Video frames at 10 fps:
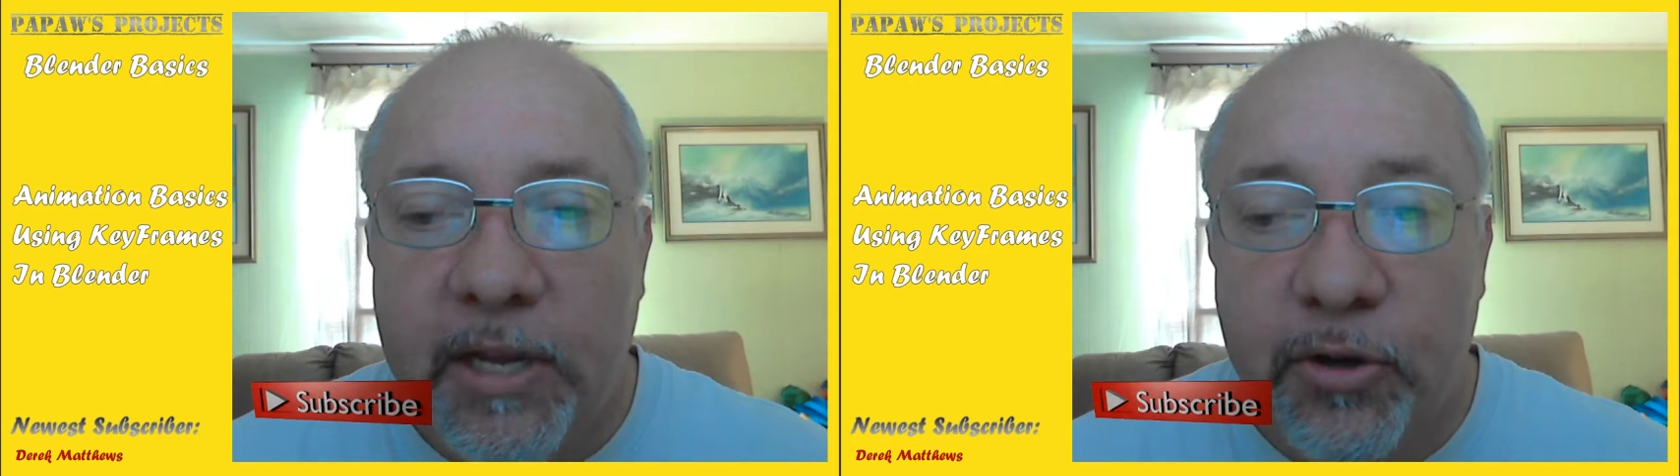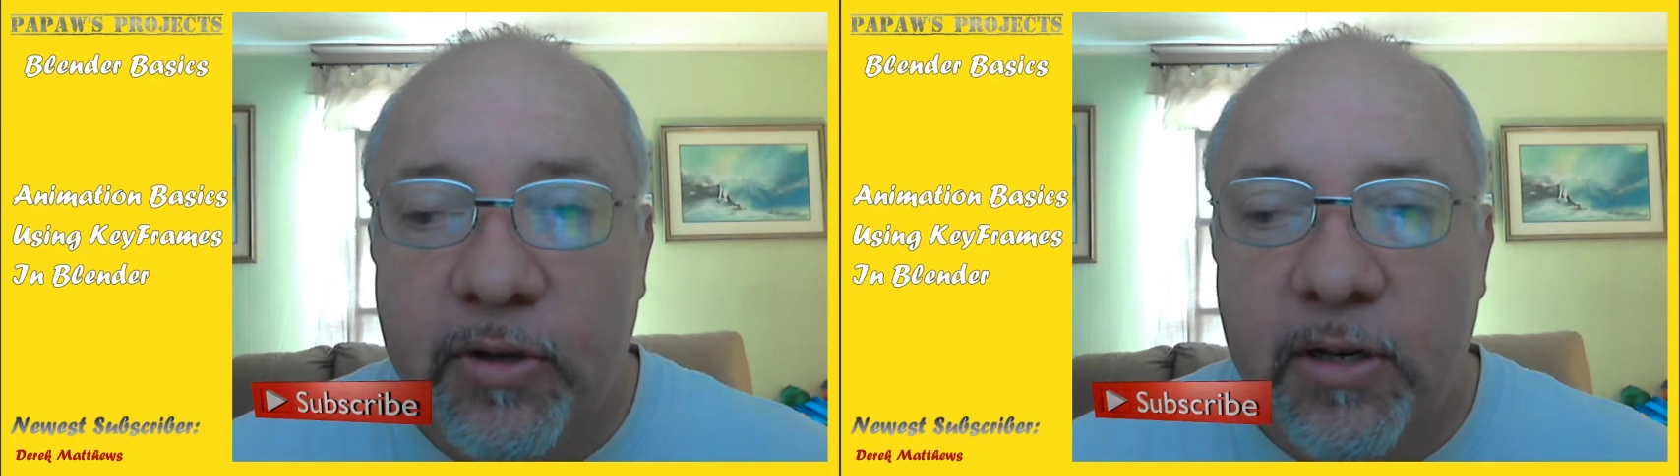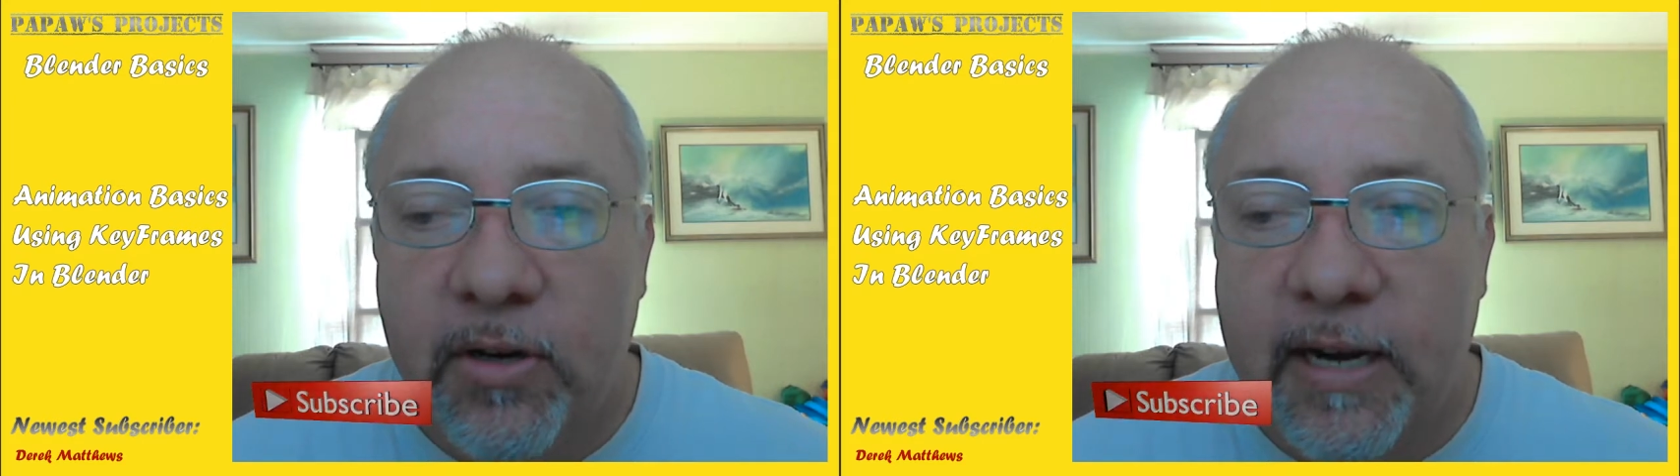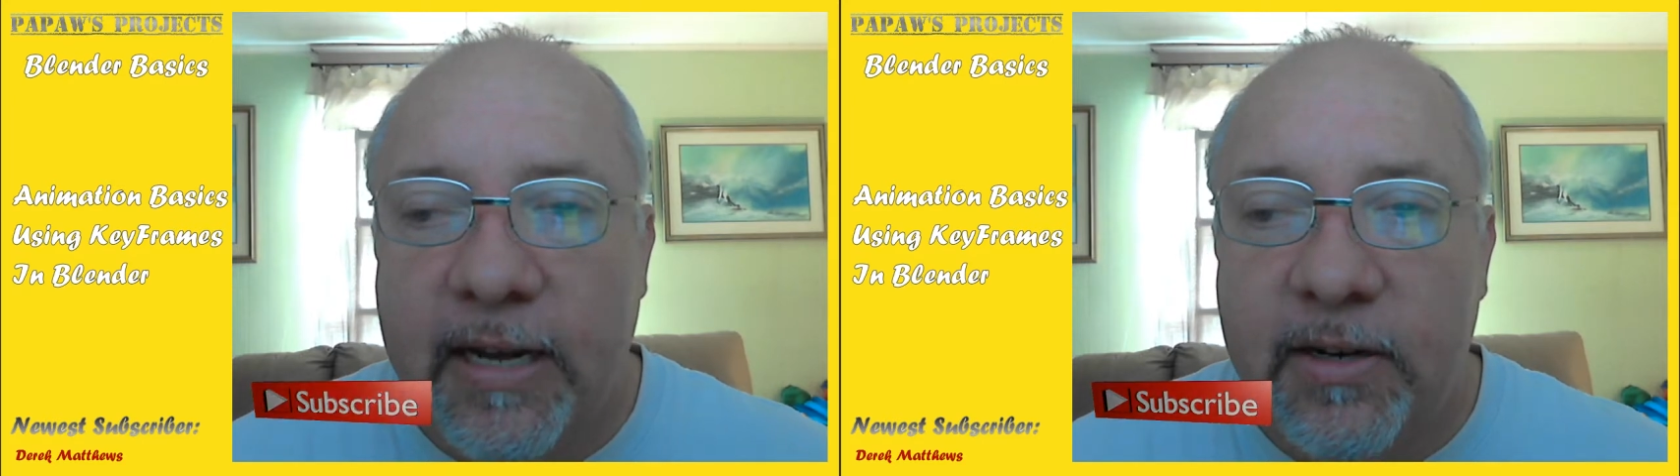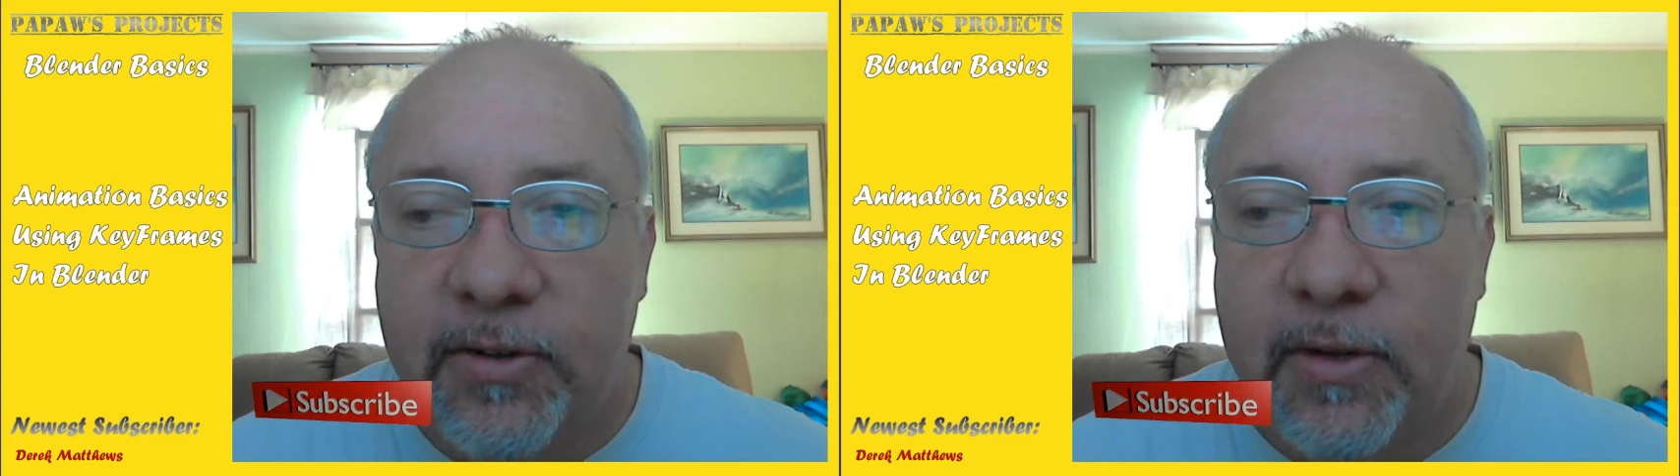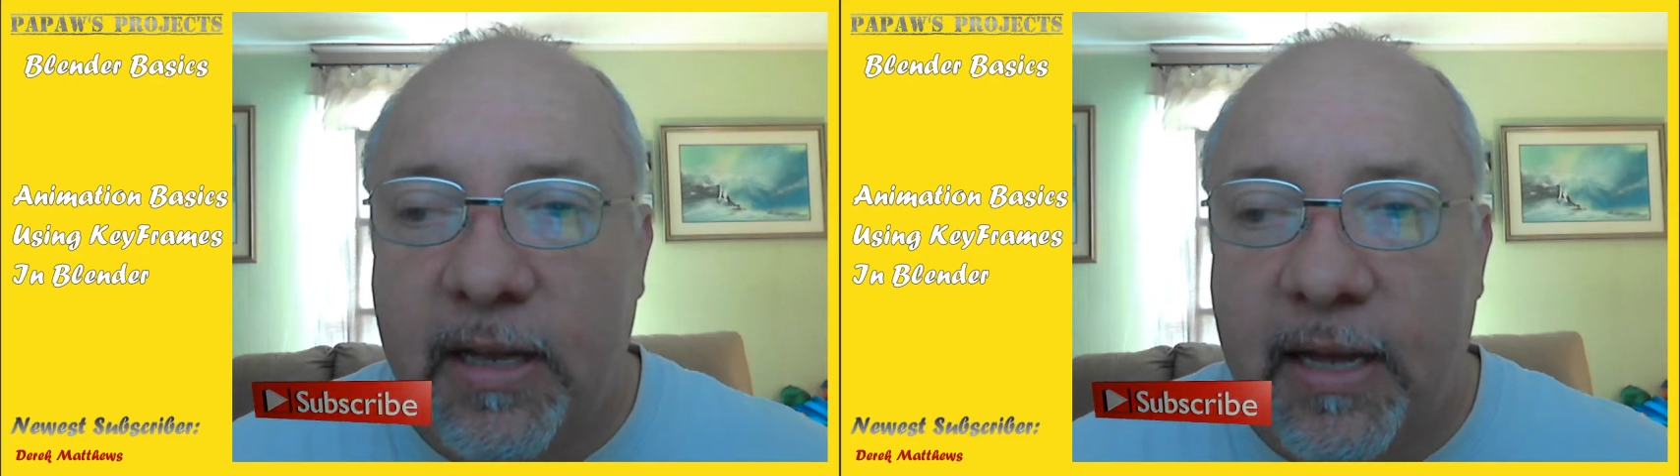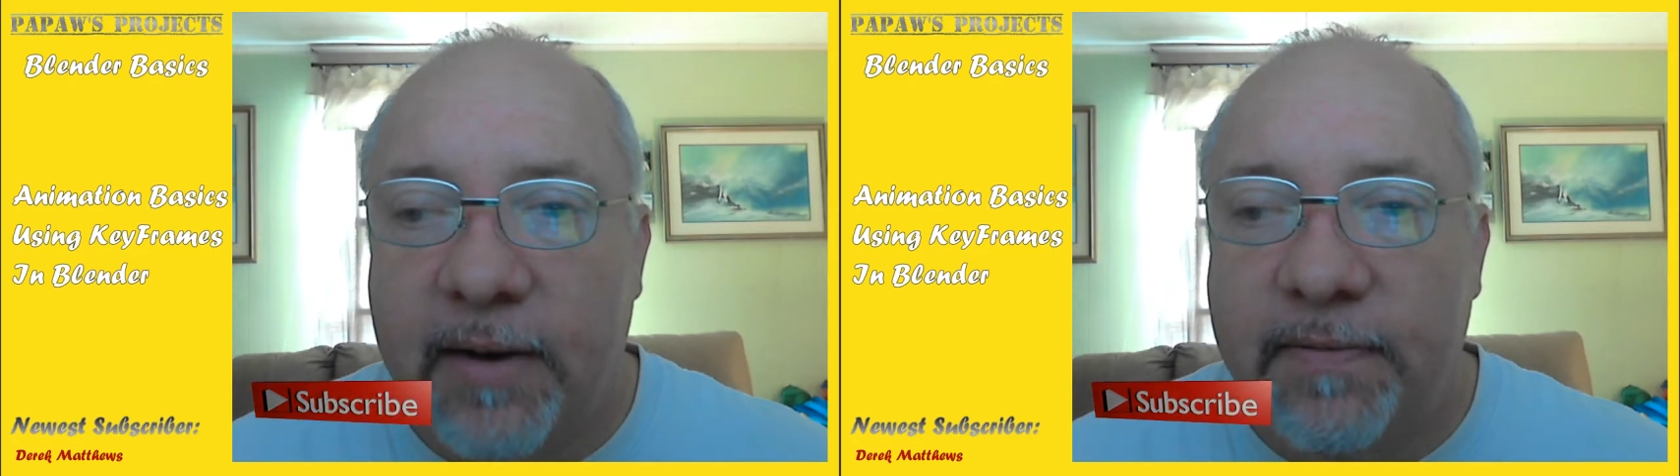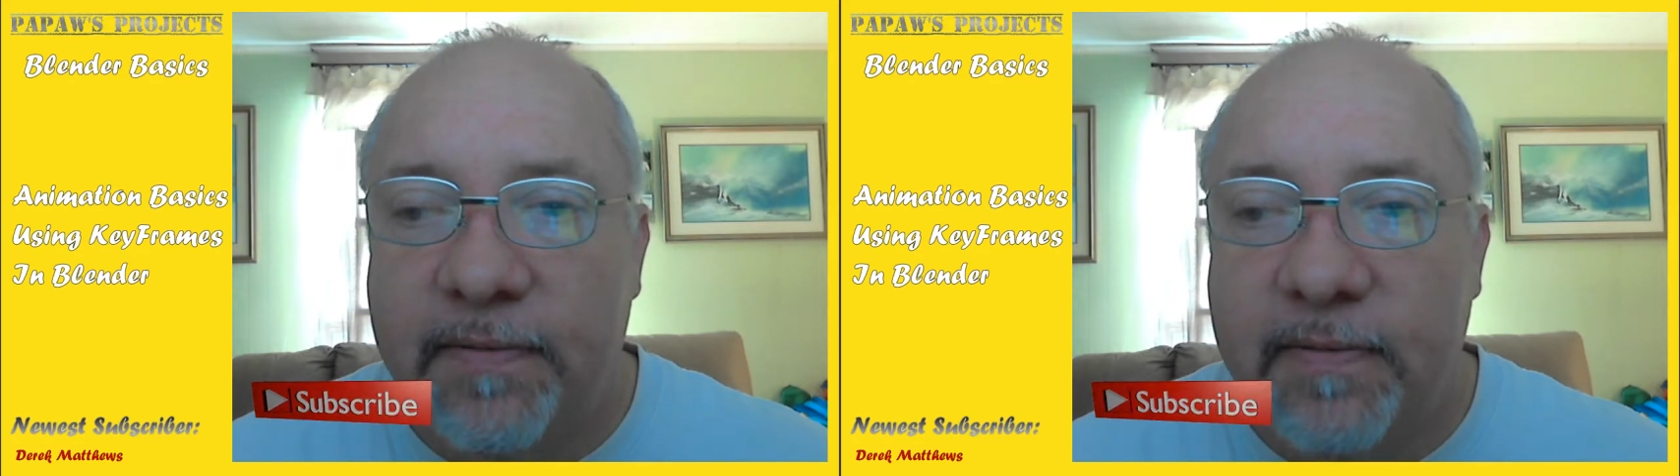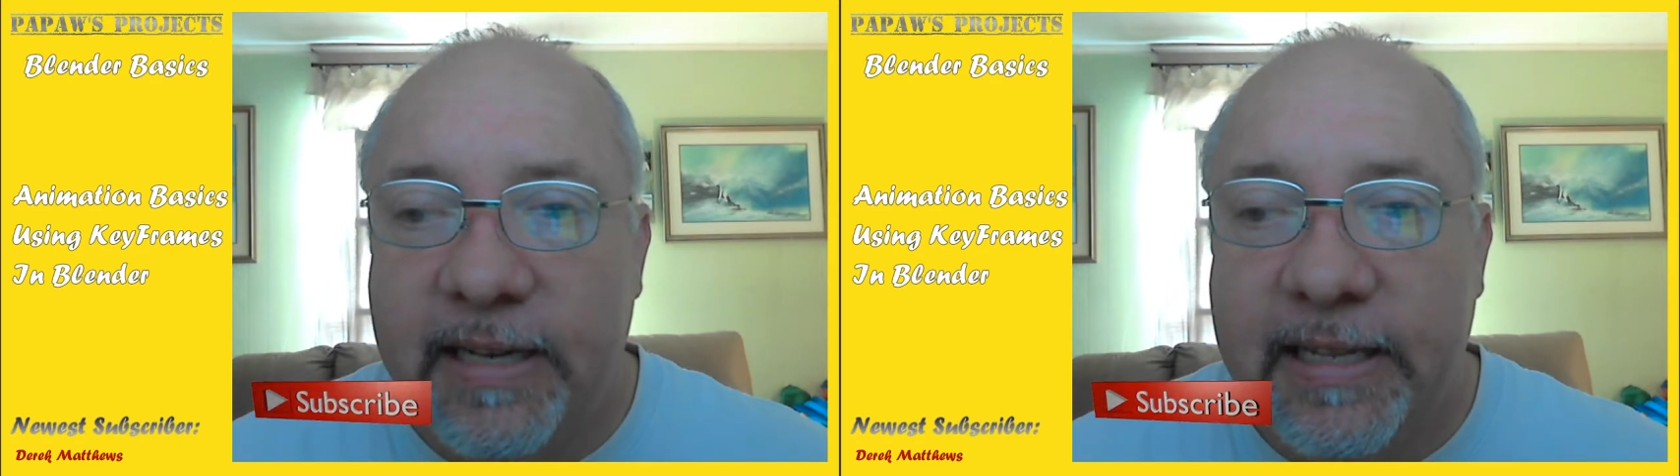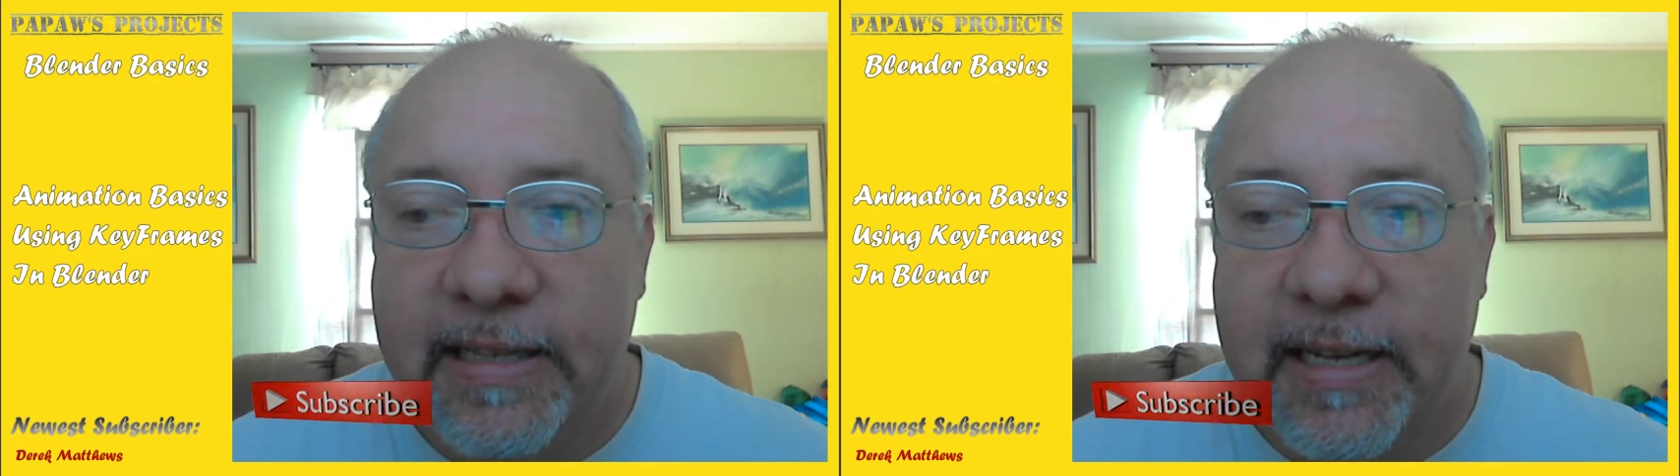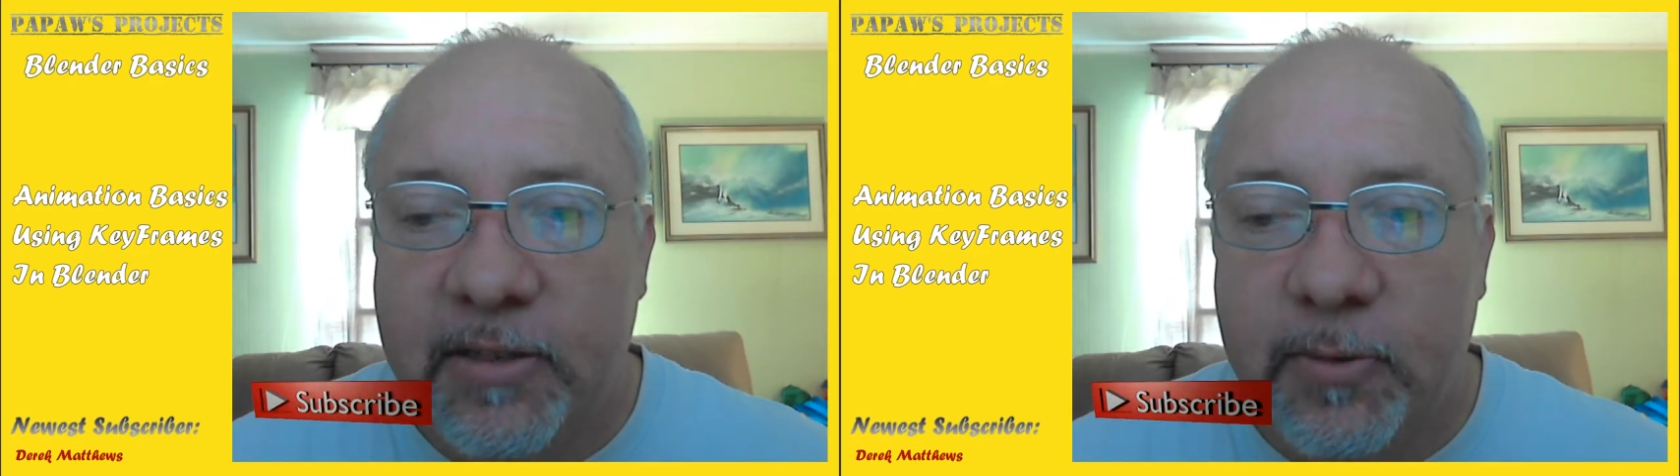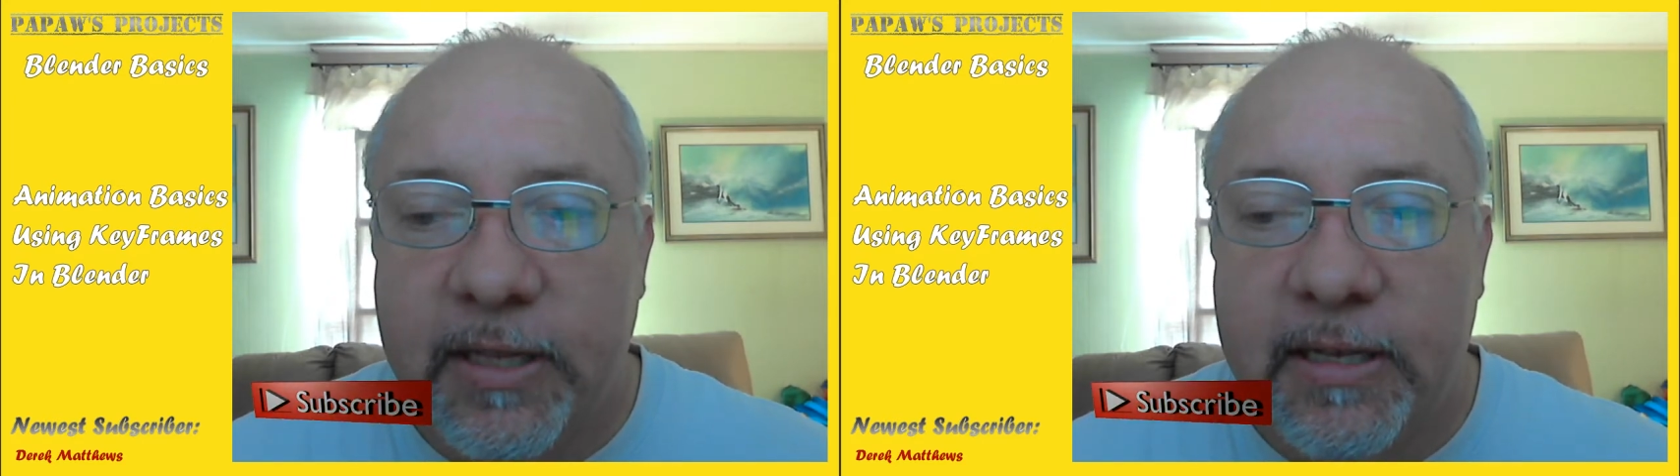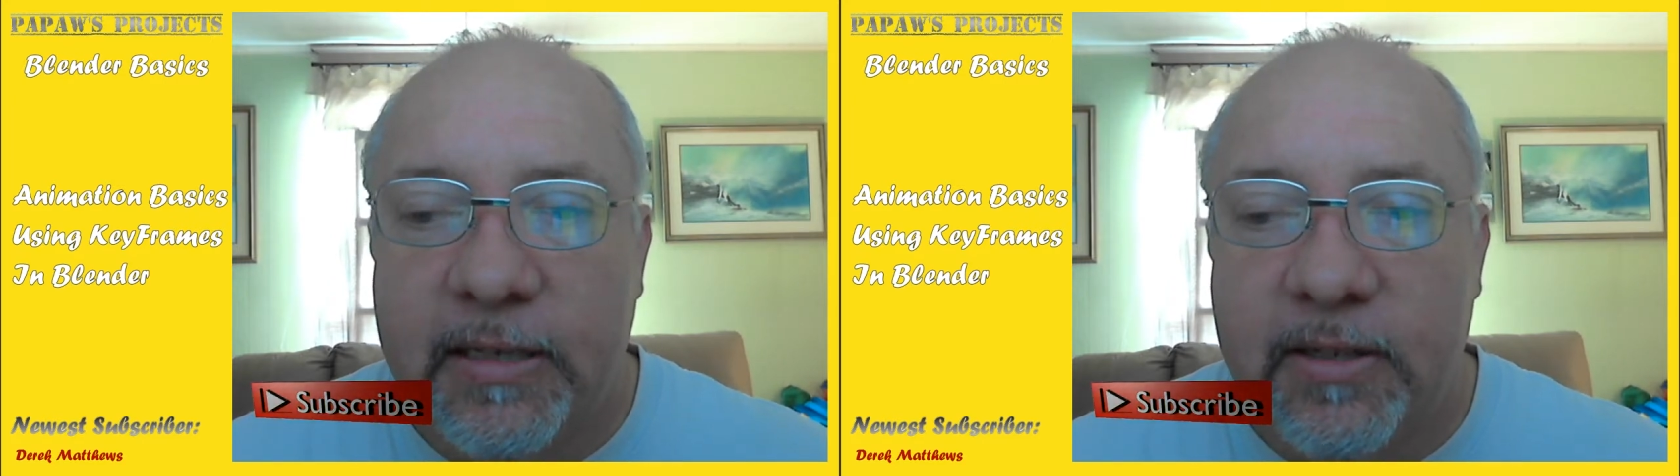you can learn how to do a lot of neat things with it.